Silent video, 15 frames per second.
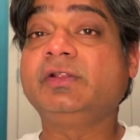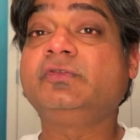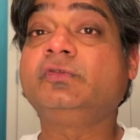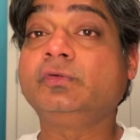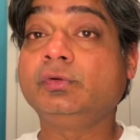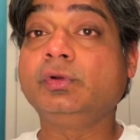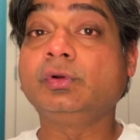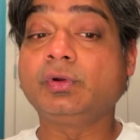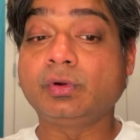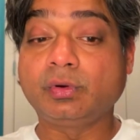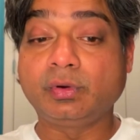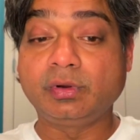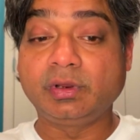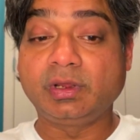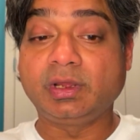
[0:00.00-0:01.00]

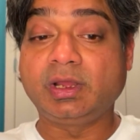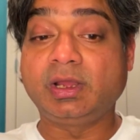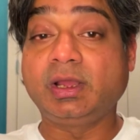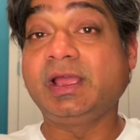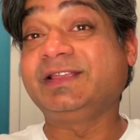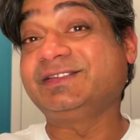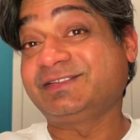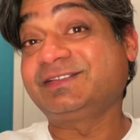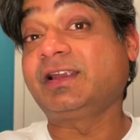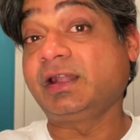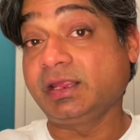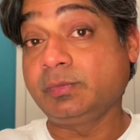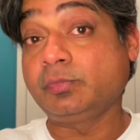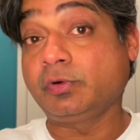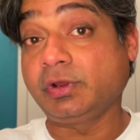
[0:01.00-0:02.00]
pseudocode as a
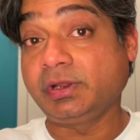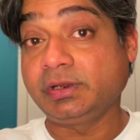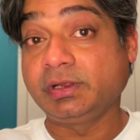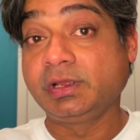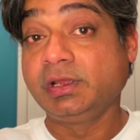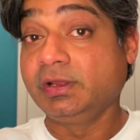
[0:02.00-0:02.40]
starting point.